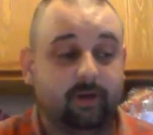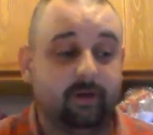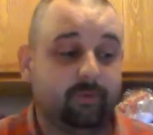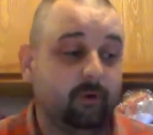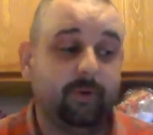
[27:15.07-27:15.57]

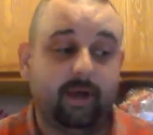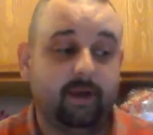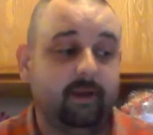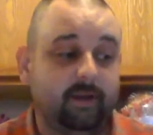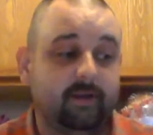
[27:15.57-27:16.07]

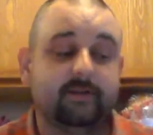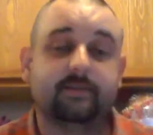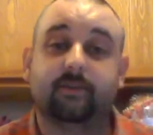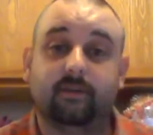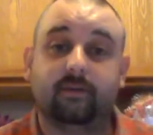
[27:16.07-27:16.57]
Propane
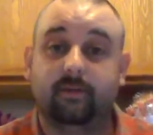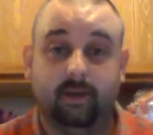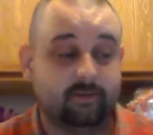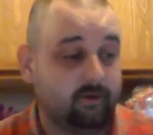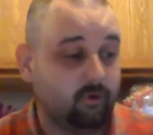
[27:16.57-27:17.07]
is
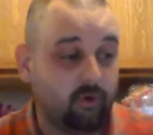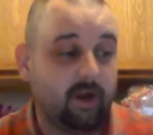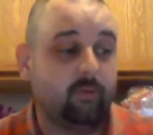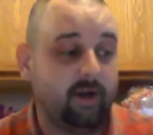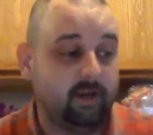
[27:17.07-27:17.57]
a
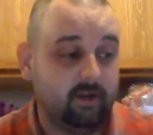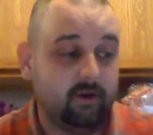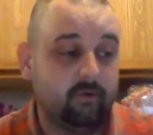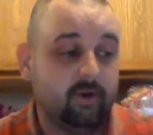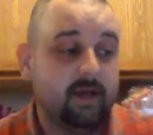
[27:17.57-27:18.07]
great way to
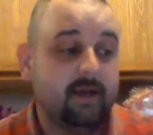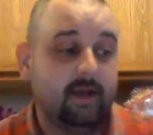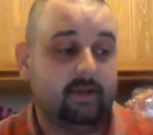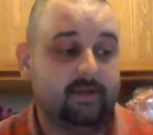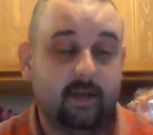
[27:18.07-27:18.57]
go,
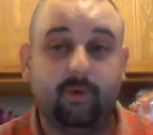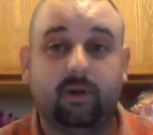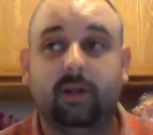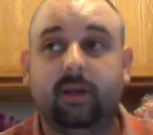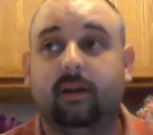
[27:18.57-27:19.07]
and
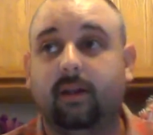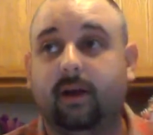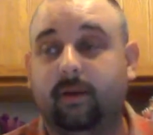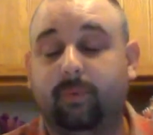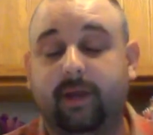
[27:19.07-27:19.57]
typically in a
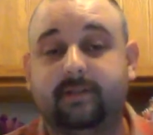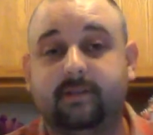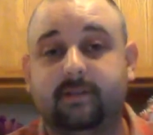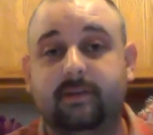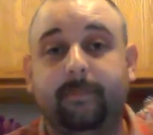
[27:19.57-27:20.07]
lot of
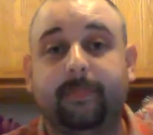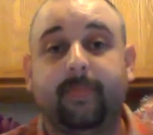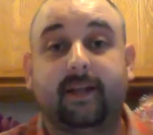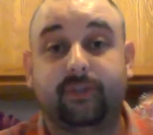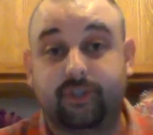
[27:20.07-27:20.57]
places,
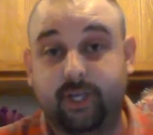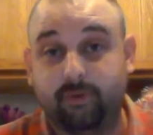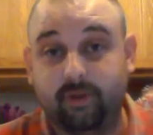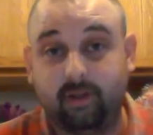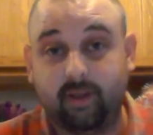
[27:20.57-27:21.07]
it's
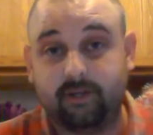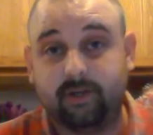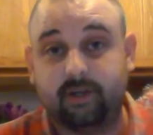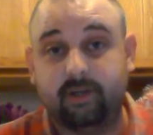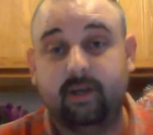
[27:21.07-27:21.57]
cheaper than
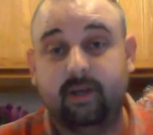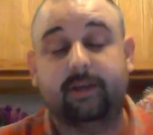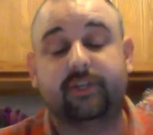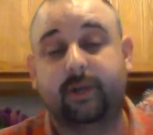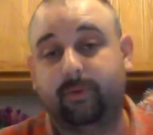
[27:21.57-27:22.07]
electric
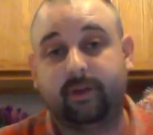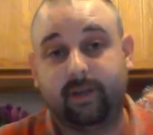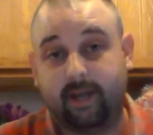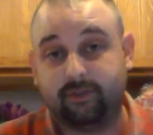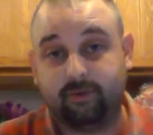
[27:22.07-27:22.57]
and cheaper than
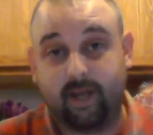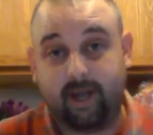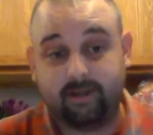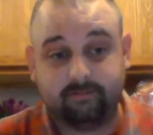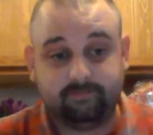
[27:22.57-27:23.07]
natural
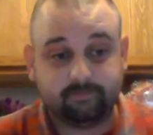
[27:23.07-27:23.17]
gas.